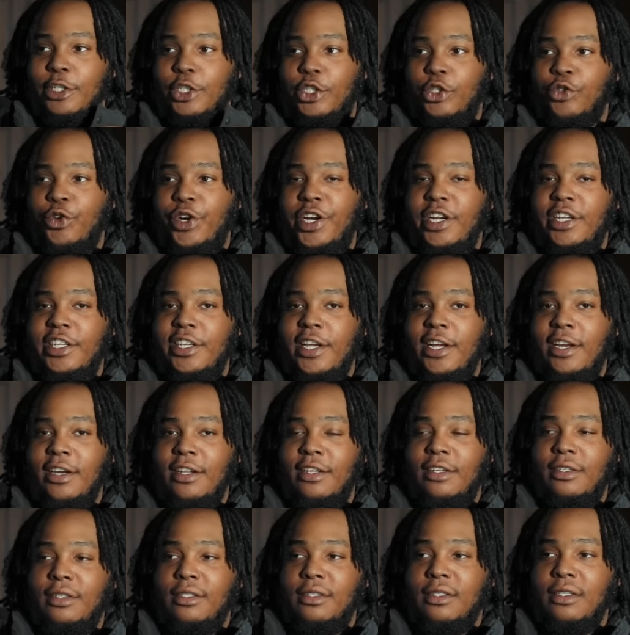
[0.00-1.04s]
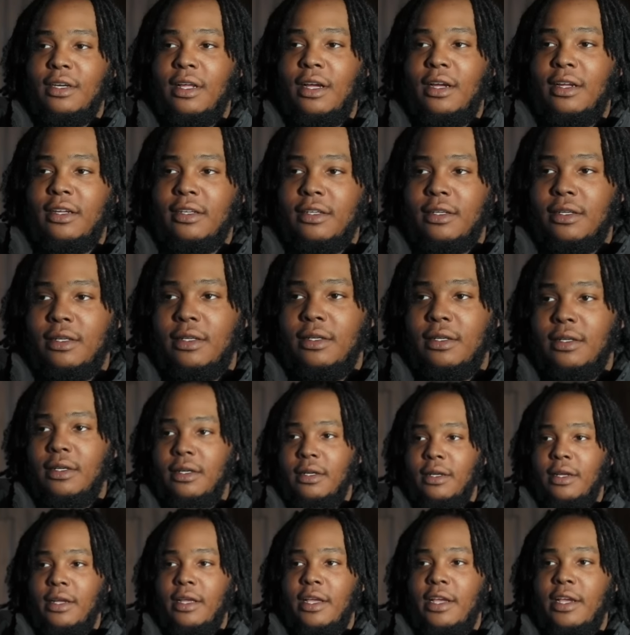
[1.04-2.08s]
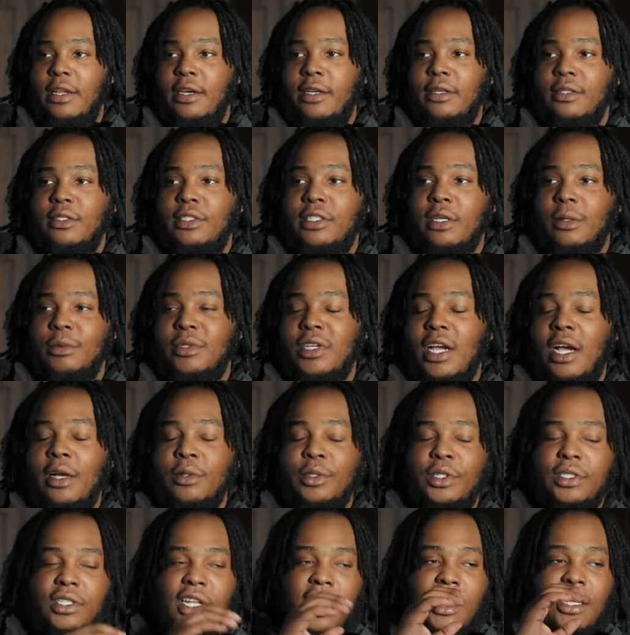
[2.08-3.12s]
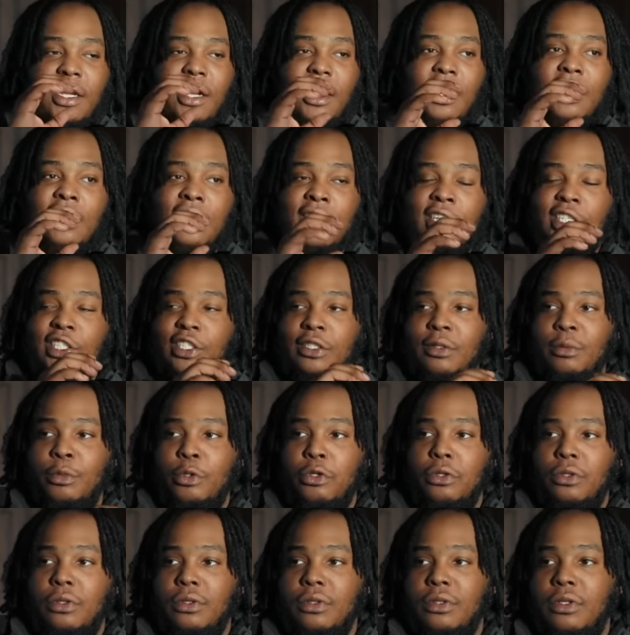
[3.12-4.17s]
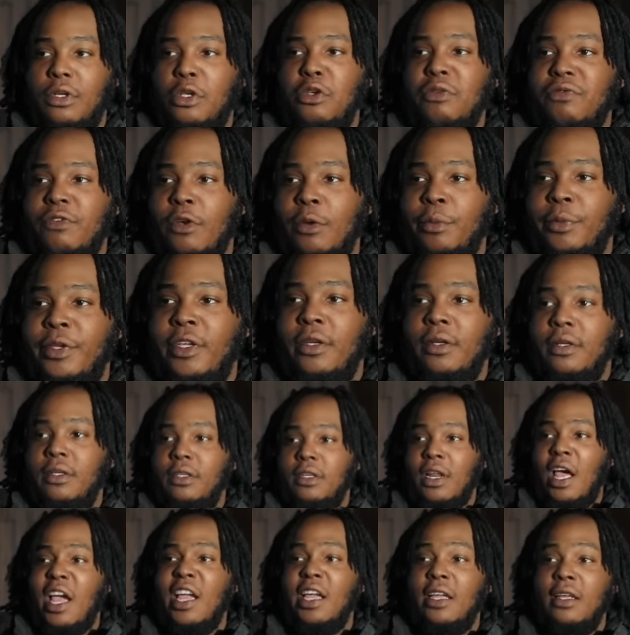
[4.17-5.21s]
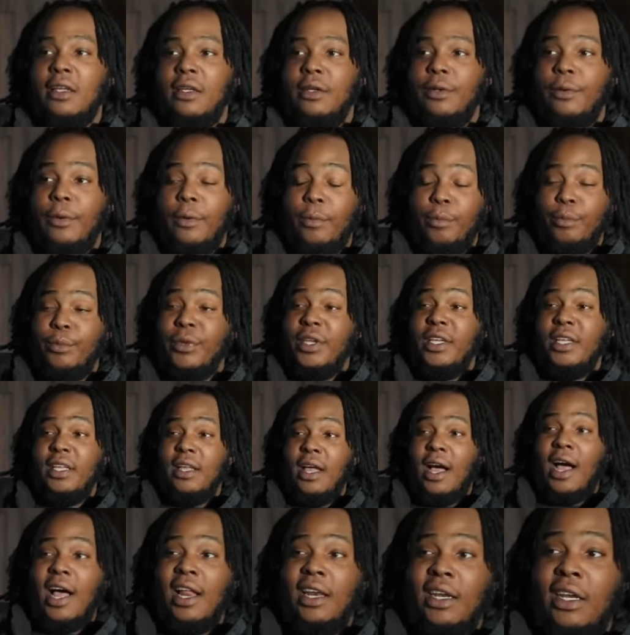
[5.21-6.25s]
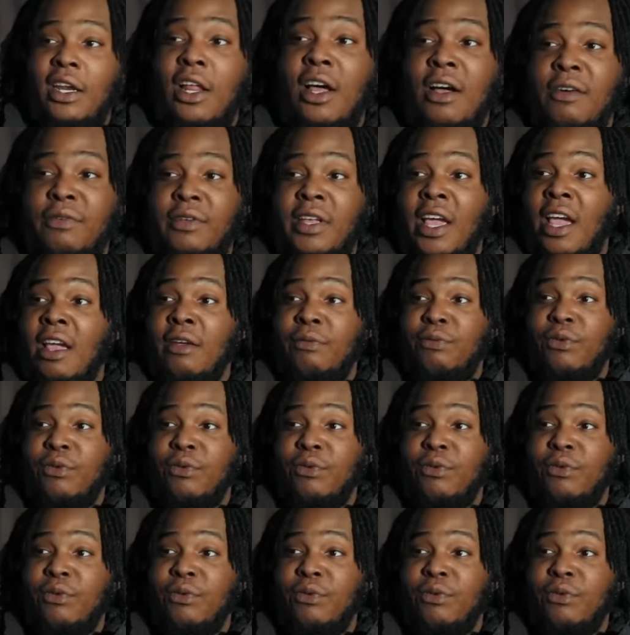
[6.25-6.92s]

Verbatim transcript: straight yelling. Like, and wow. sometimes it's like unlistenable. You feel me? Like, me, I love Kay